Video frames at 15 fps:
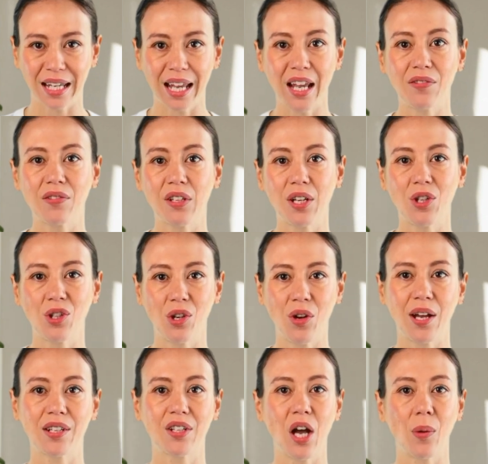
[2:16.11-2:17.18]
If the
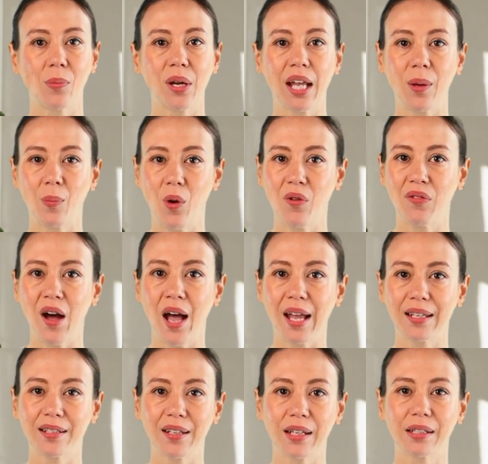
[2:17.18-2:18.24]
insurance company
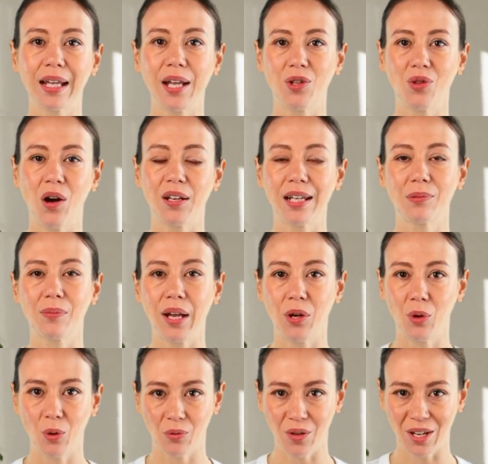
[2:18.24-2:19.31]
provides the electronic
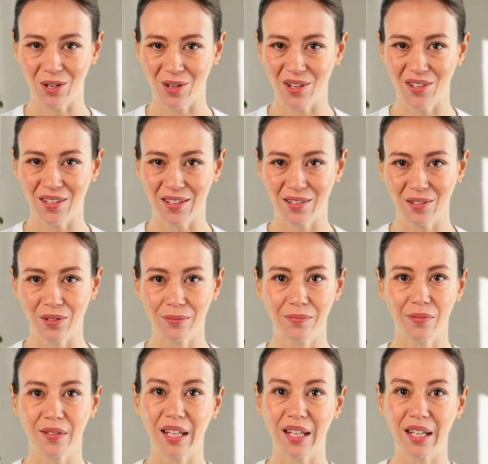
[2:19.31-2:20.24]
medical record system,